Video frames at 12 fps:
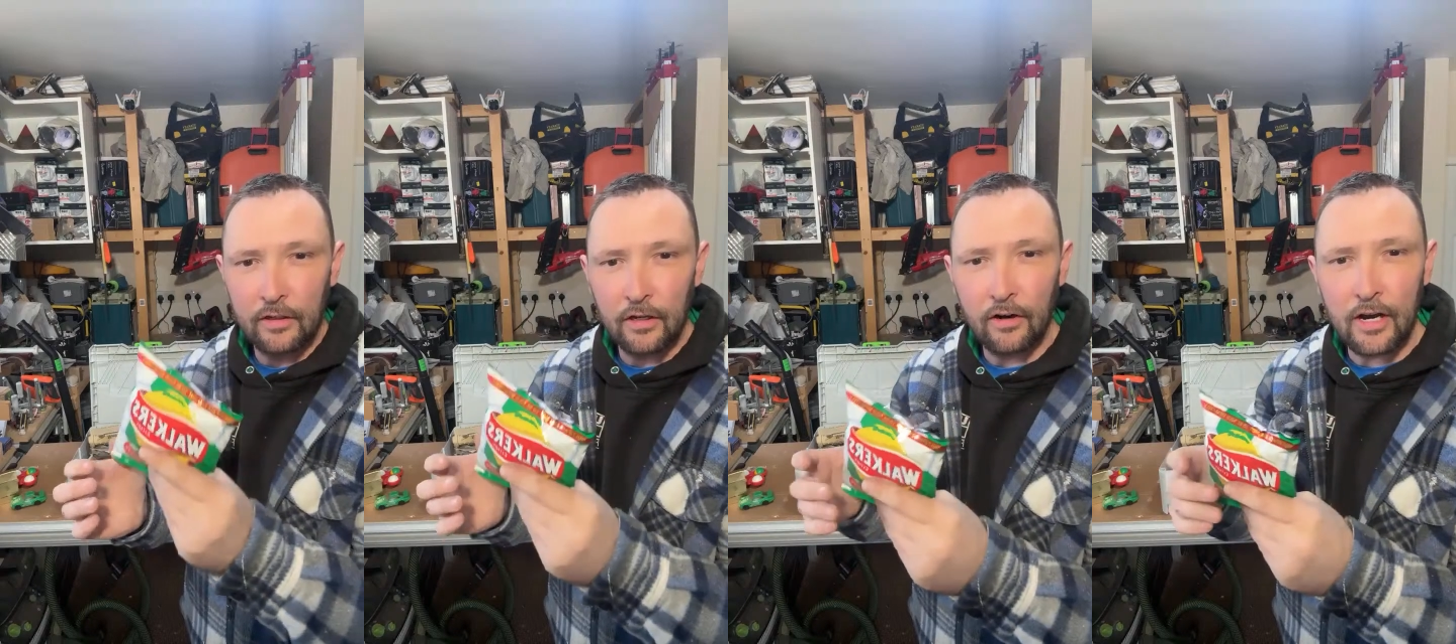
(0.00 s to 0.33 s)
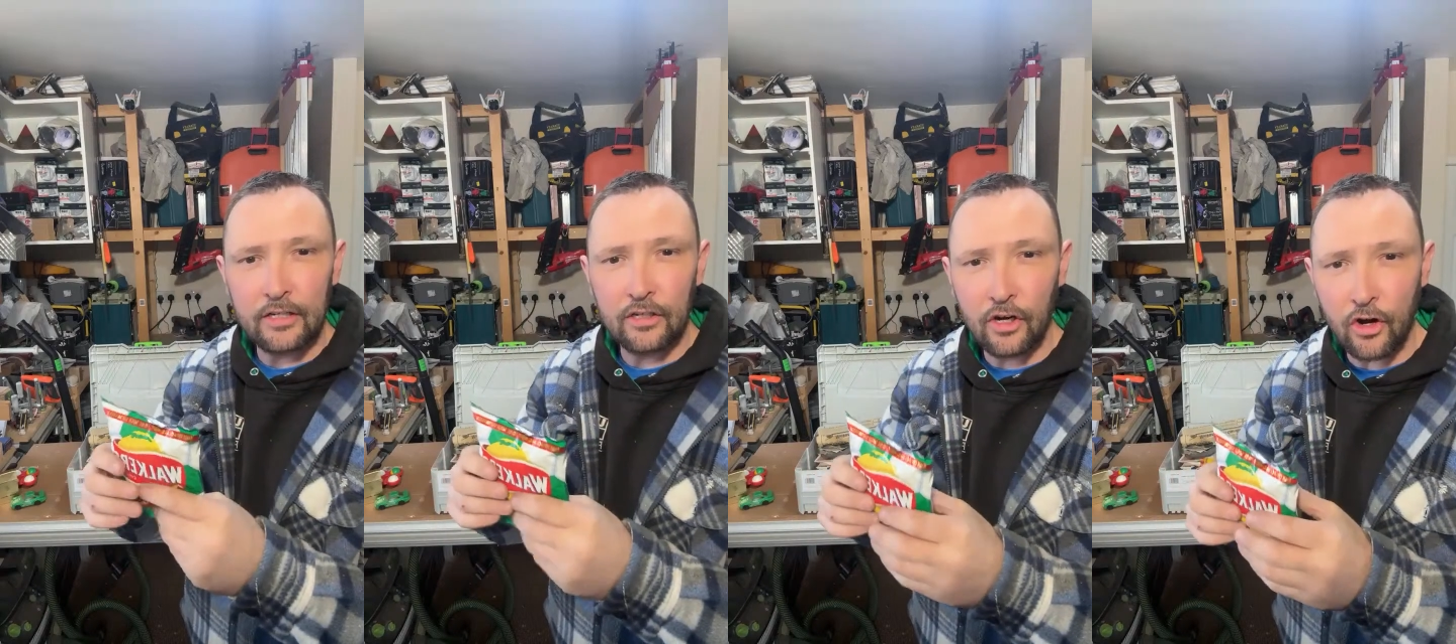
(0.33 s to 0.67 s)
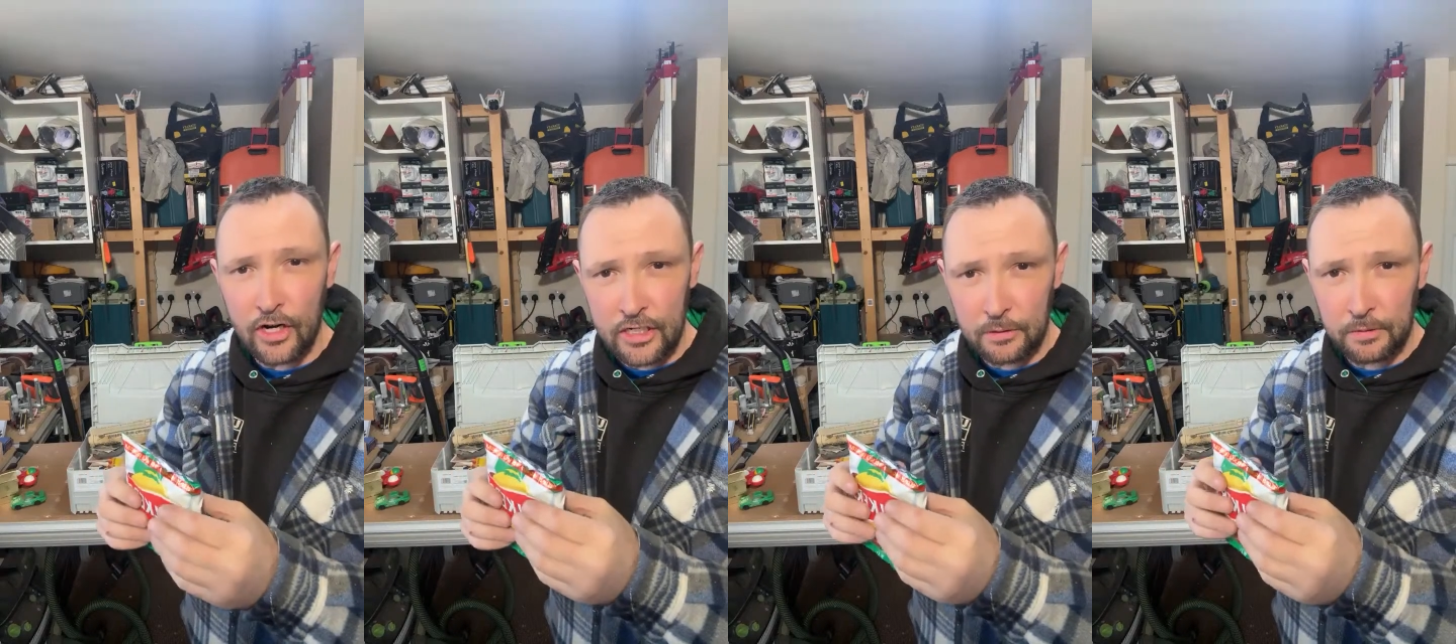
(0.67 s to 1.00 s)
All right. The
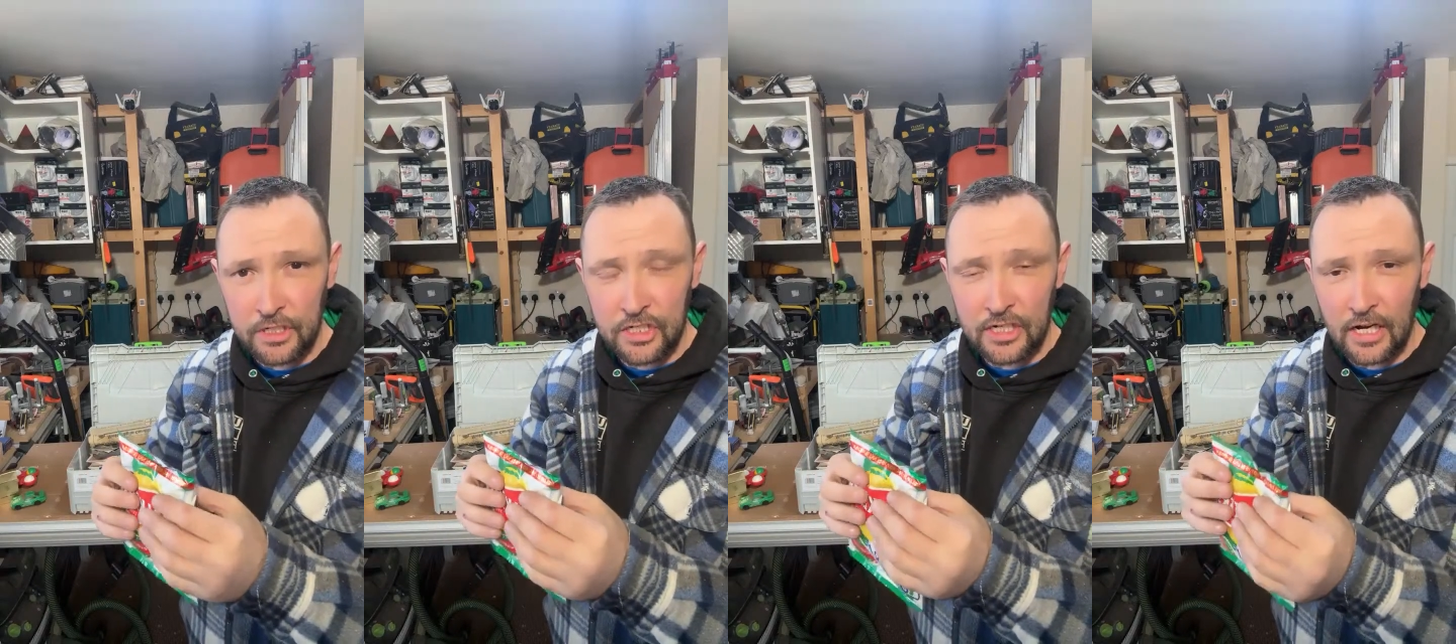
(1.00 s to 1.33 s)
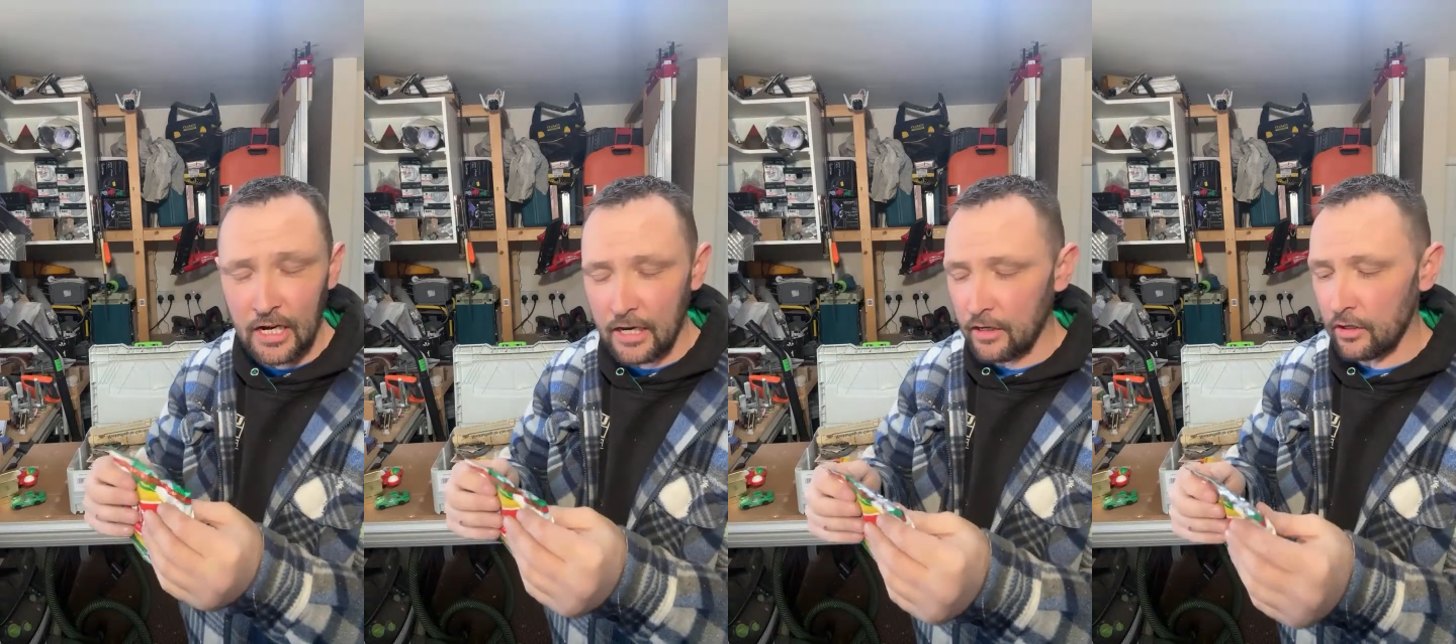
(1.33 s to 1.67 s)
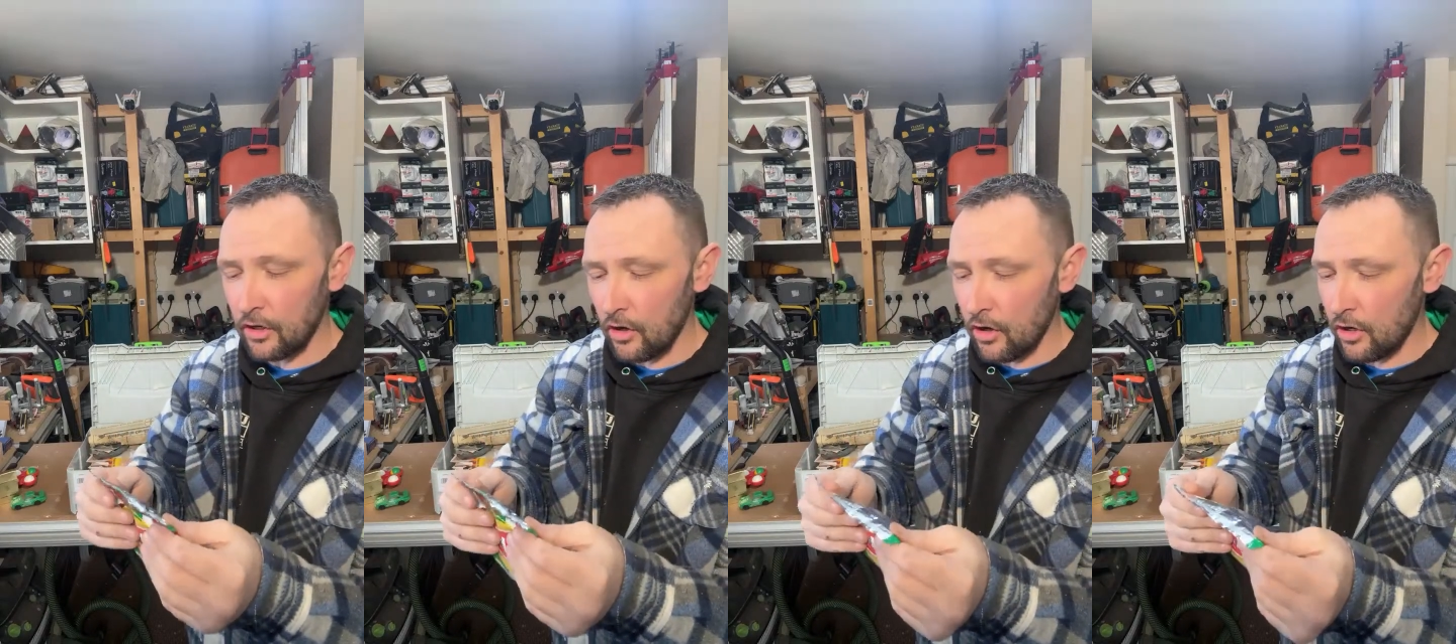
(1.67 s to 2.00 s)
crisps are still in
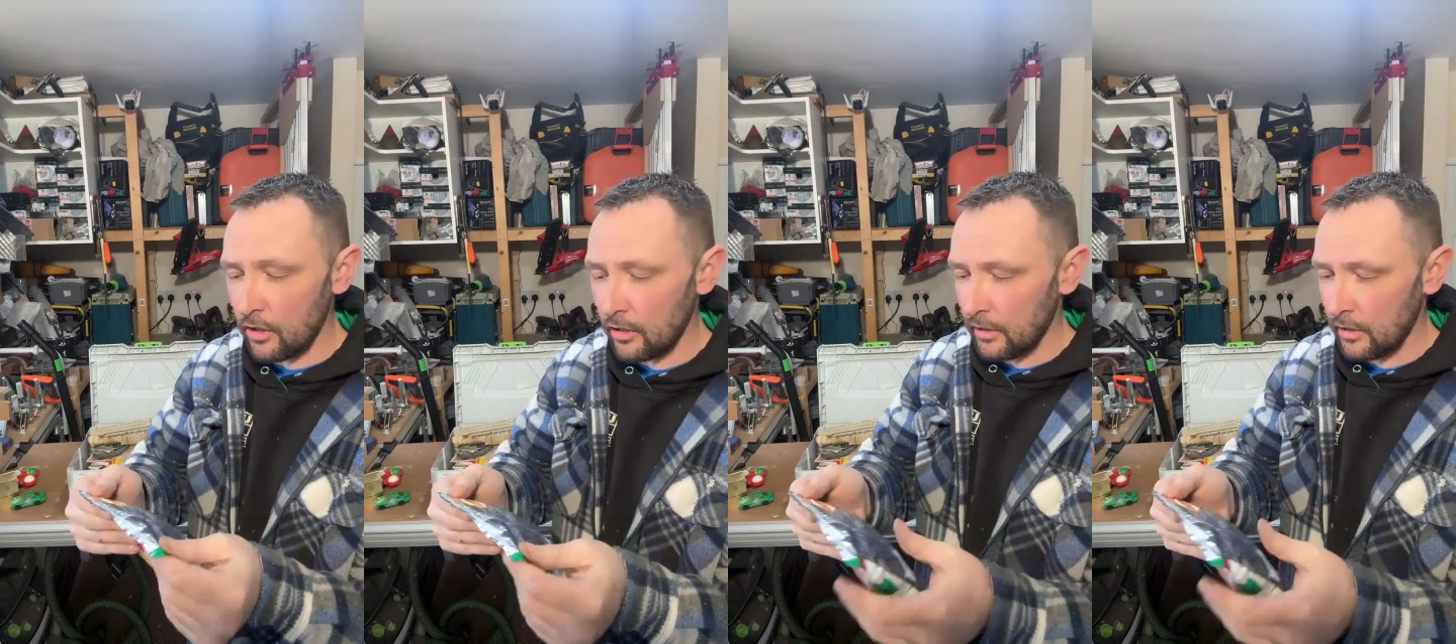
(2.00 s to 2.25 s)
here.